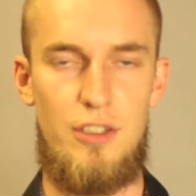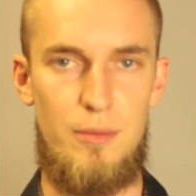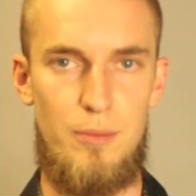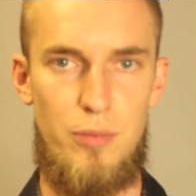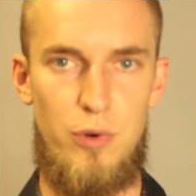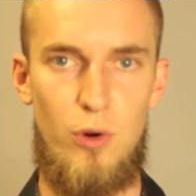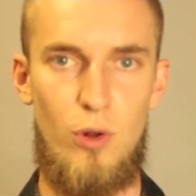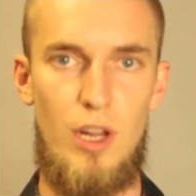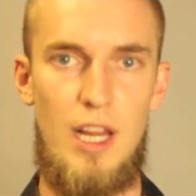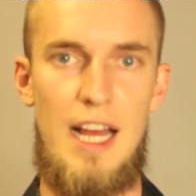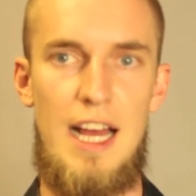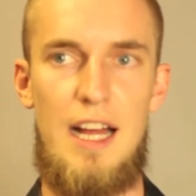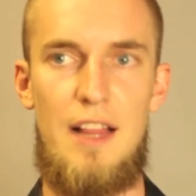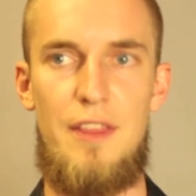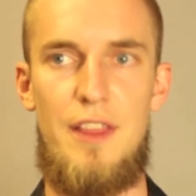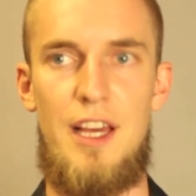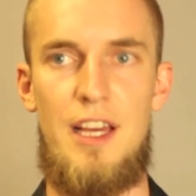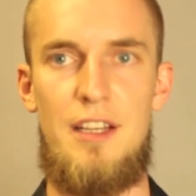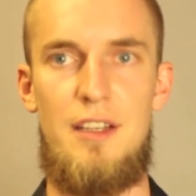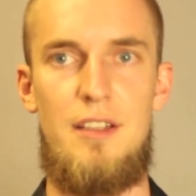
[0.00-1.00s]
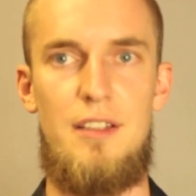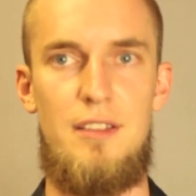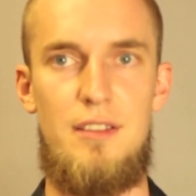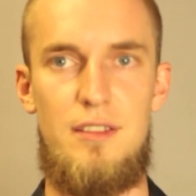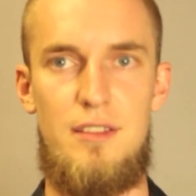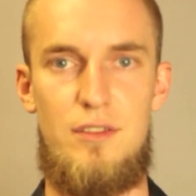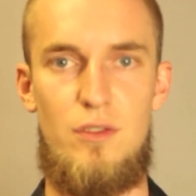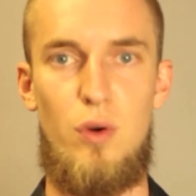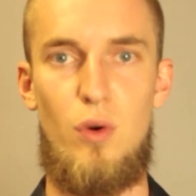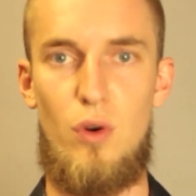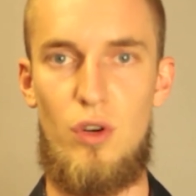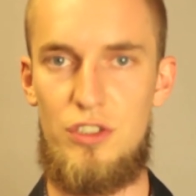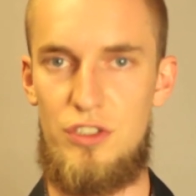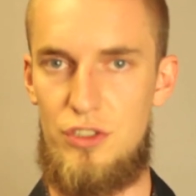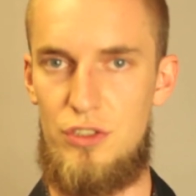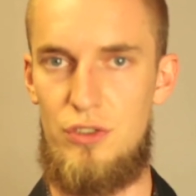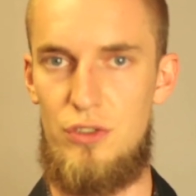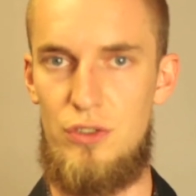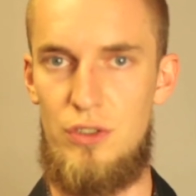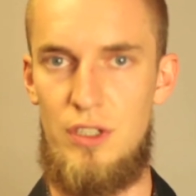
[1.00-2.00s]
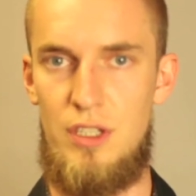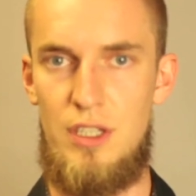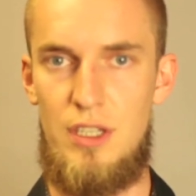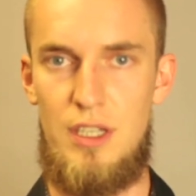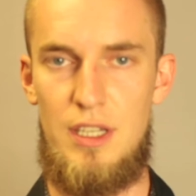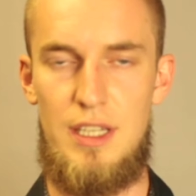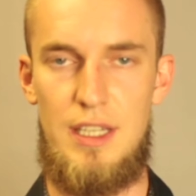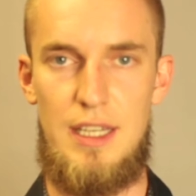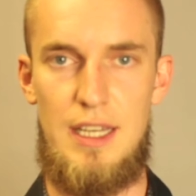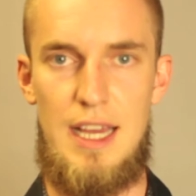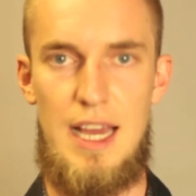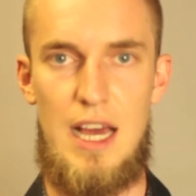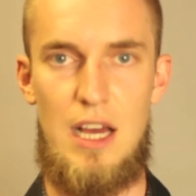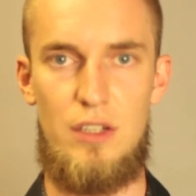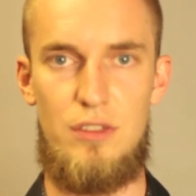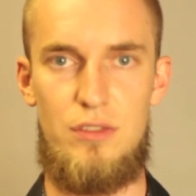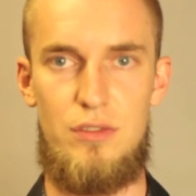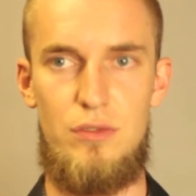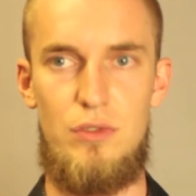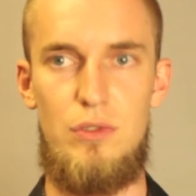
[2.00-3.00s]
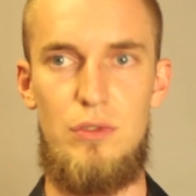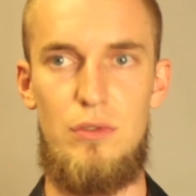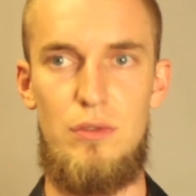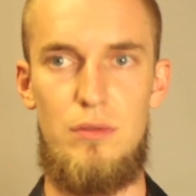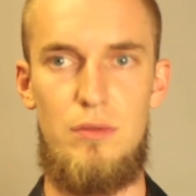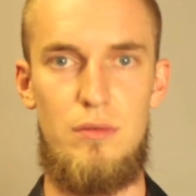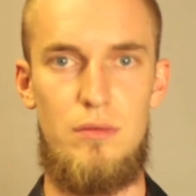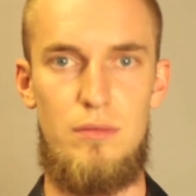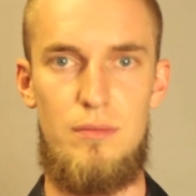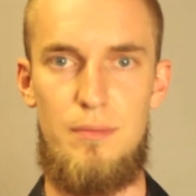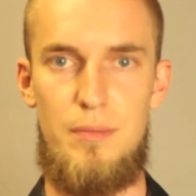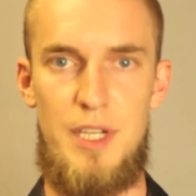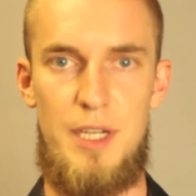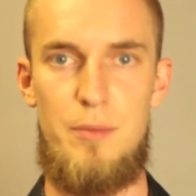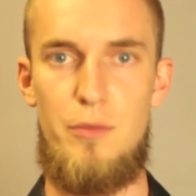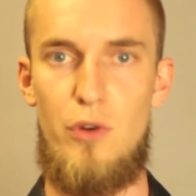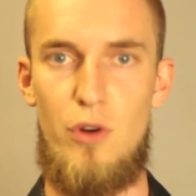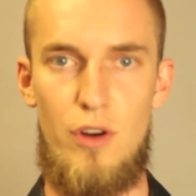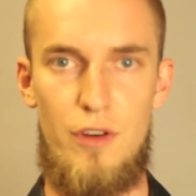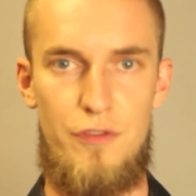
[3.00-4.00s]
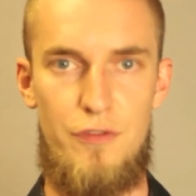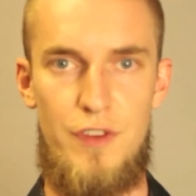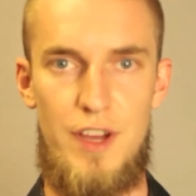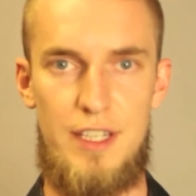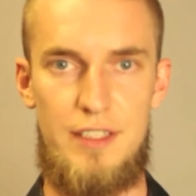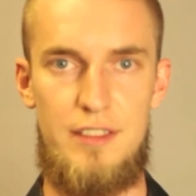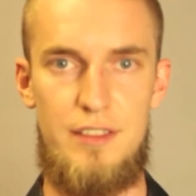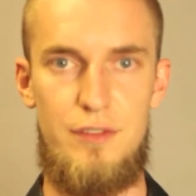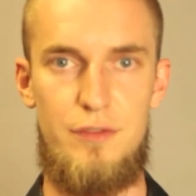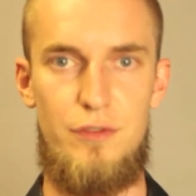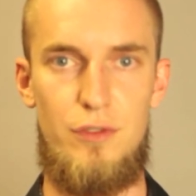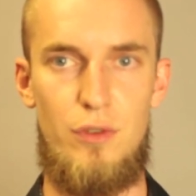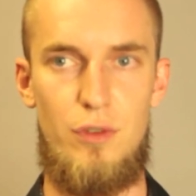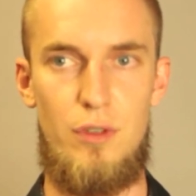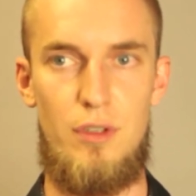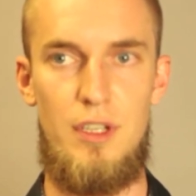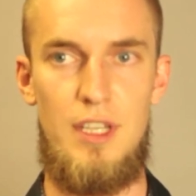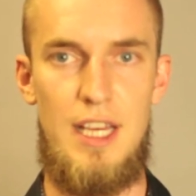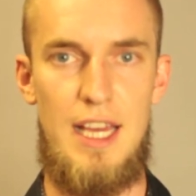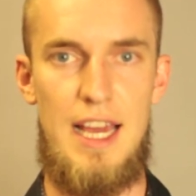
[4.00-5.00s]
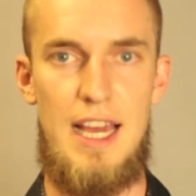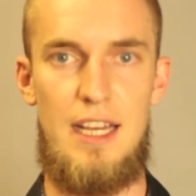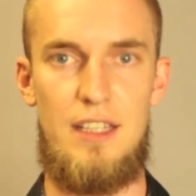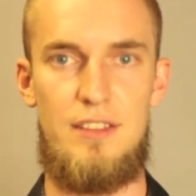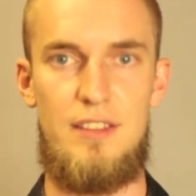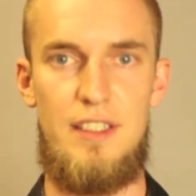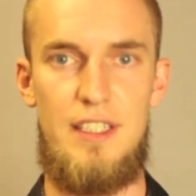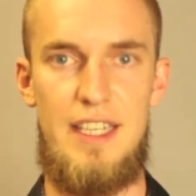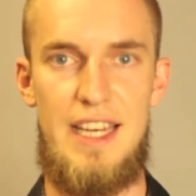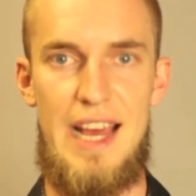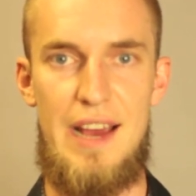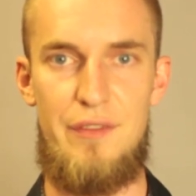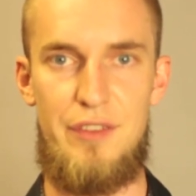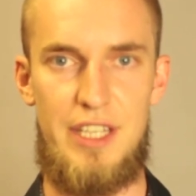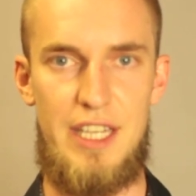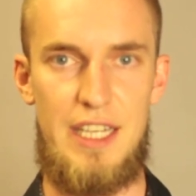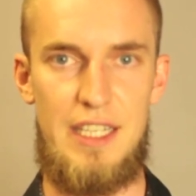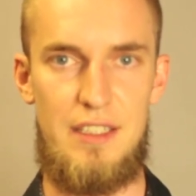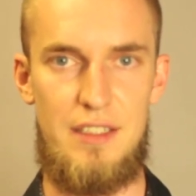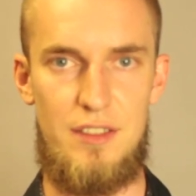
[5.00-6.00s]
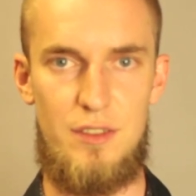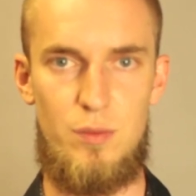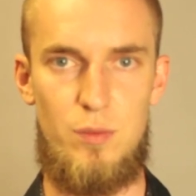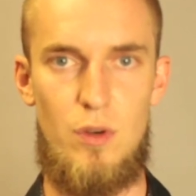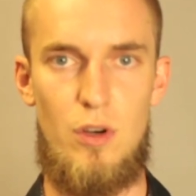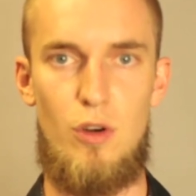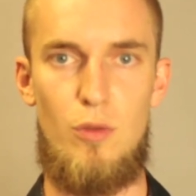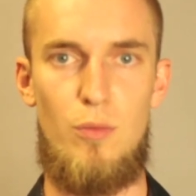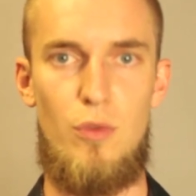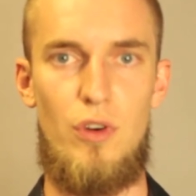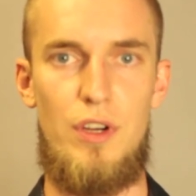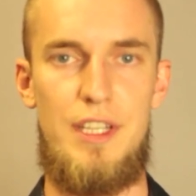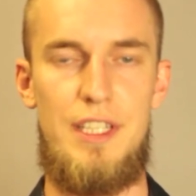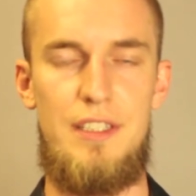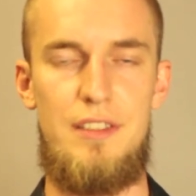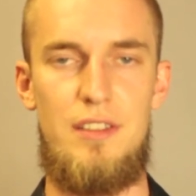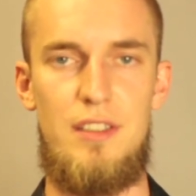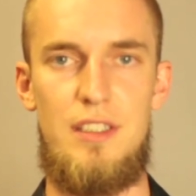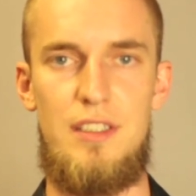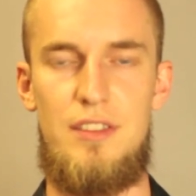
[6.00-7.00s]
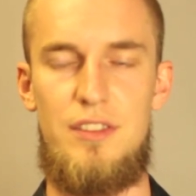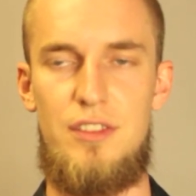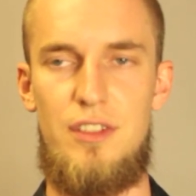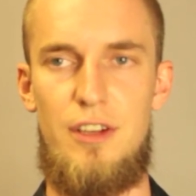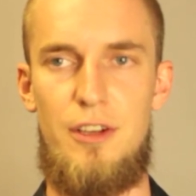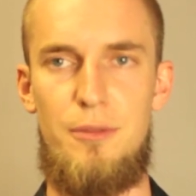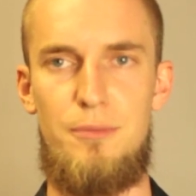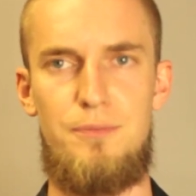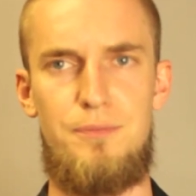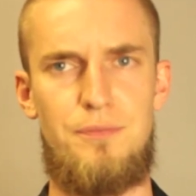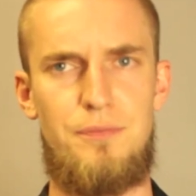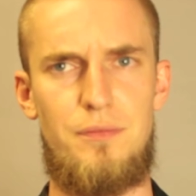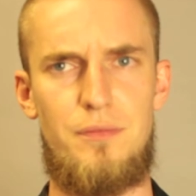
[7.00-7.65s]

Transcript: pull out that taught you how to be more effective or how to navigate this world more easily. So